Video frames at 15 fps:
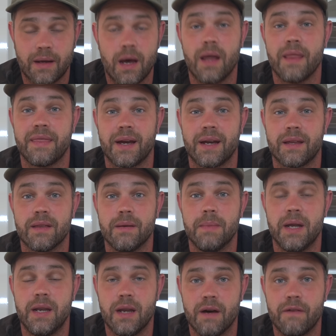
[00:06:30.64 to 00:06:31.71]
Can't thank them
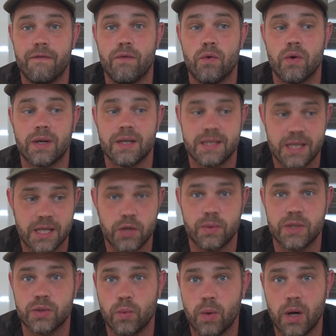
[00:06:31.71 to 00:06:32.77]
enough for
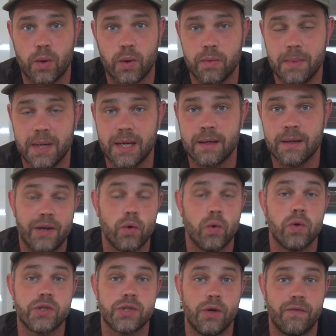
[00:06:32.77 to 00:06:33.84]
continuing to work with me, and
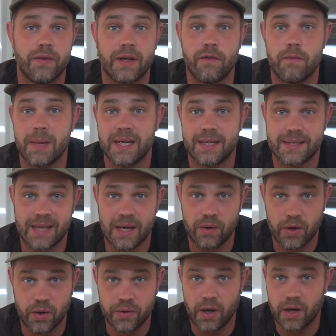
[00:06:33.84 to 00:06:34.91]
also for giving me a discount
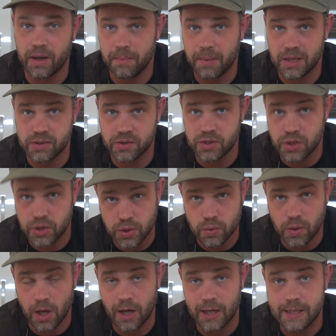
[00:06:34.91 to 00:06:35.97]
code that I can pass on to you
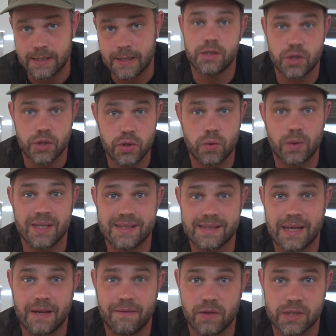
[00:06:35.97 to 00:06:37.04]
guys so you can
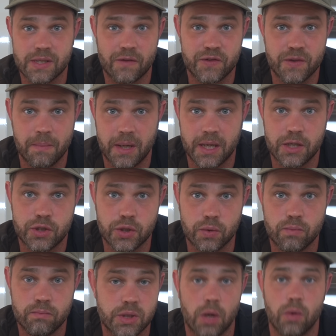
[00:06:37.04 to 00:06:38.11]
save yourself some money too.
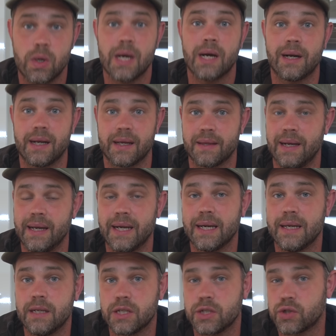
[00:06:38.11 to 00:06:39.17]
So click the link
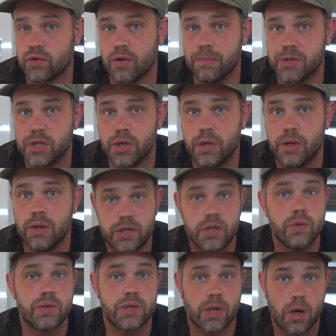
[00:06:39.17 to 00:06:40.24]
in the description,
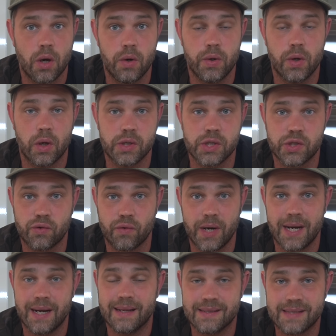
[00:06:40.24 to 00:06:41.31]
use the code on
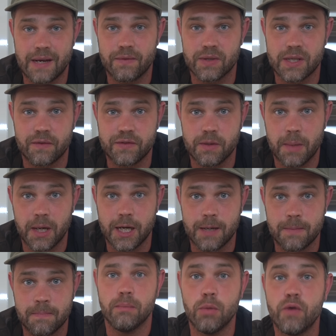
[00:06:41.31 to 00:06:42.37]
screen and save yourself some money.
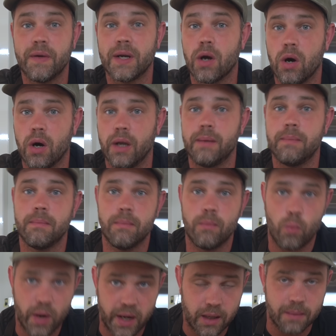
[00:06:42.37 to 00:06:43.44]
Moving on,
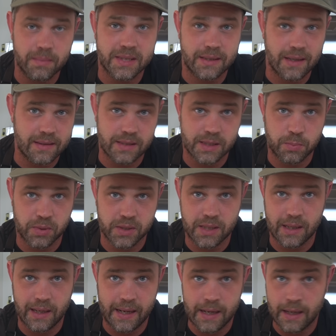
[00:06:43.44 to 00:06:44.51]
when I come to taste this
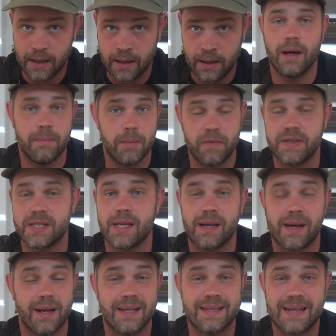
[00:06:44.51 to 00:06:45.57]
brisket later, I'm obviously
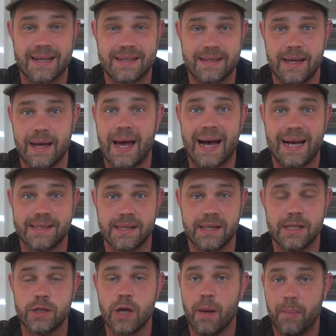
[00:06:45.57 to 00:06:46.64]
gonna test it as
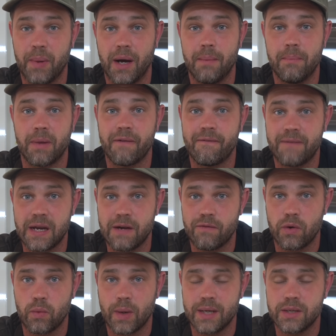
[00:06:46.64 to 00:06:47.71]
is, but my
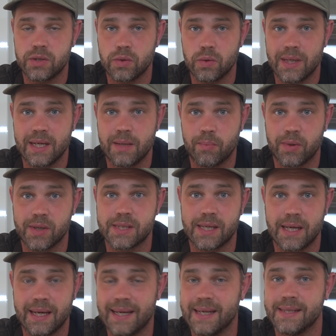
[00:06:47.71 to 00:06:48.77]
favorite way to eat
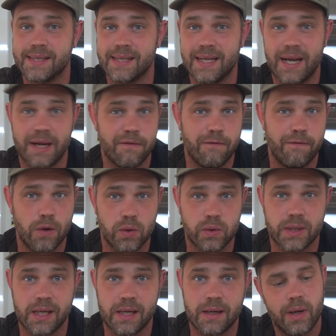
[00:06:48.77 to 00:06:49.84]
brisket is in a
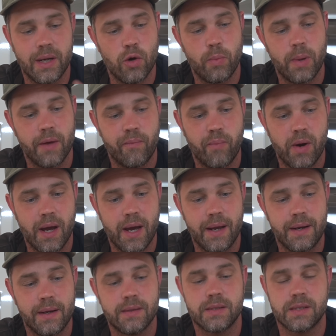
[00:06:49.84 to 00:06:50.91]
foldy. A little bit of
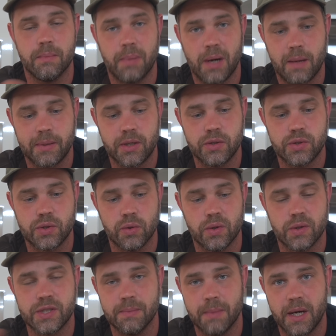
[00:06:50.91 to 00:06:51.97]
bread, some barbecue
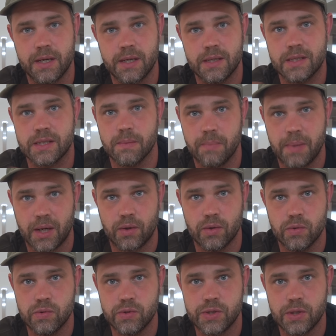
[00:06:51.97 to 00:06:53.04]
sauce, some onions, some
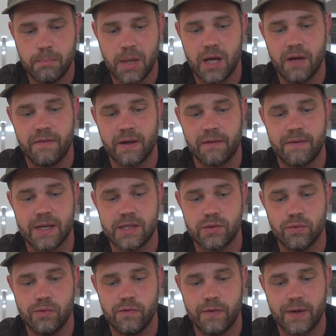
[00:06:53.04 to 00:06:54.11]
pickles, perfect
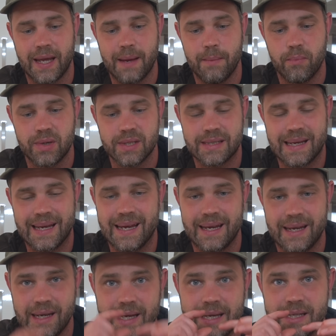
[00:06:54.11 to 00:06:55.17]
vessel for getting brisket
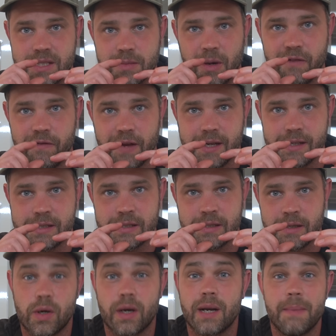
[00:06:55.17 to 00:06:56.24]
into my face.
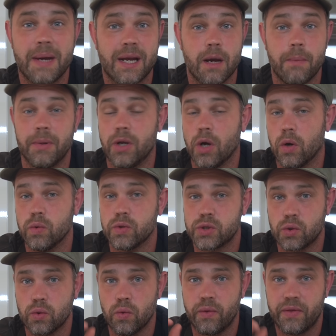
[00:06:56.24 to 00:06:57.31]
So I'm gonna make up an old
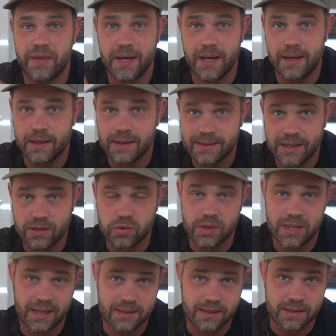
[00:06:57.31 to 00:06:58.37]
school thin Central
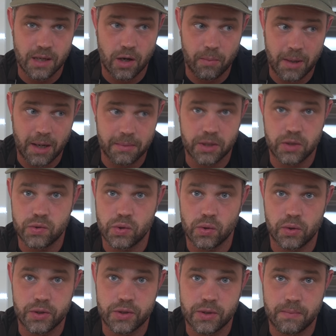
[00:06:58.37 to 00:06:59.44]
Texas style barbecue
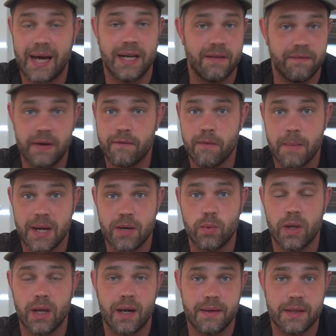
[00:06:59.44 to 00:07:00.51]
sauce. And I've never made
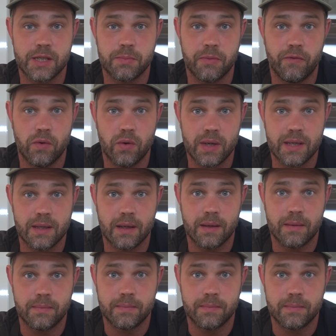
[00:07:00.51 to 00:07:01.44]
one like this before either.